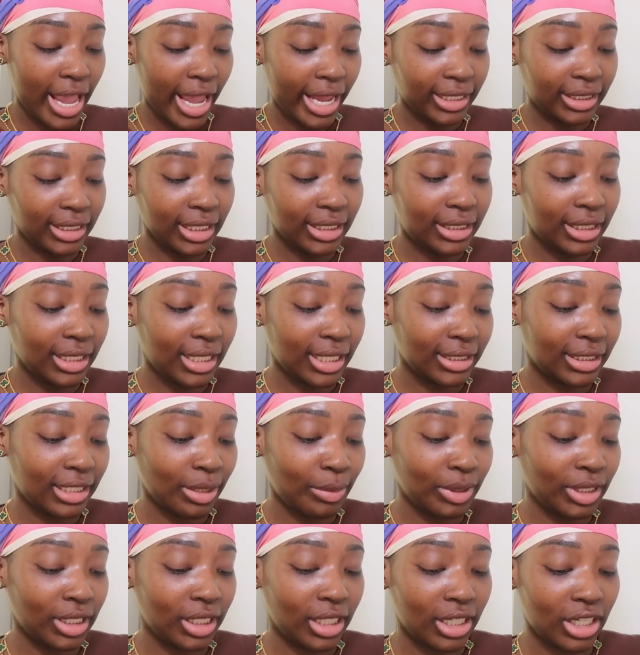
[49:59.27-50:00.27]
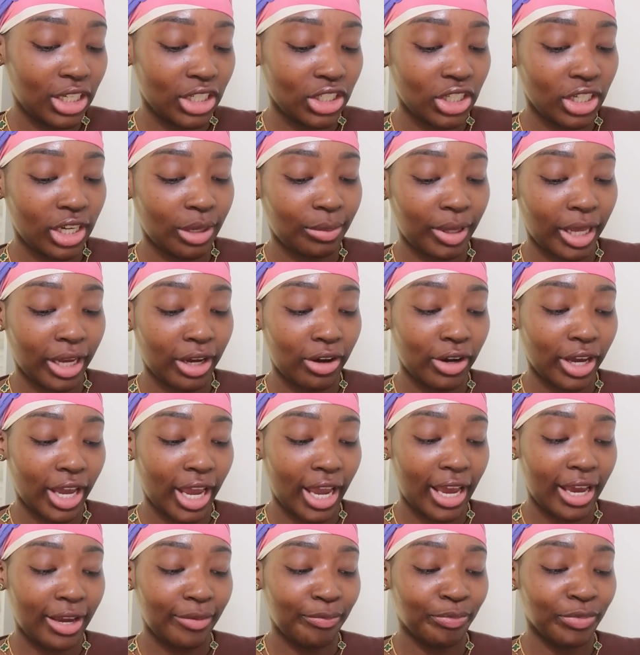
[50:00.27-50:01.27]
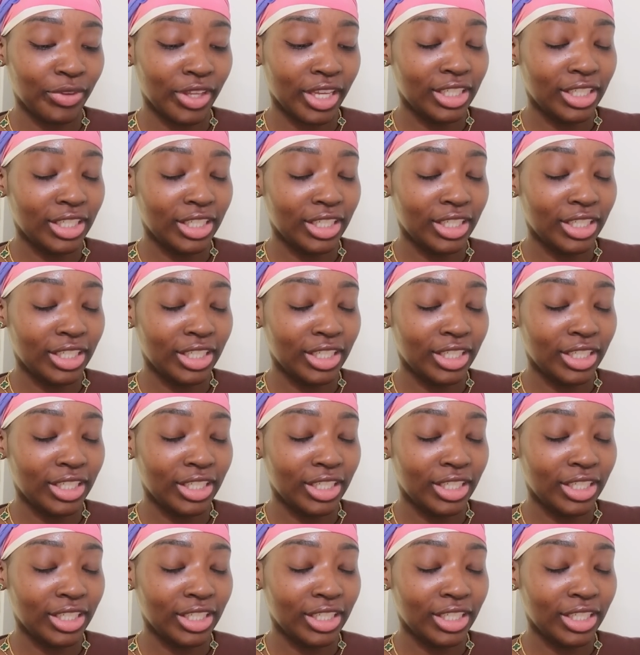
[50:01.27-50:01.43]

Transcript: and since it is limited edition, I'm like, okay,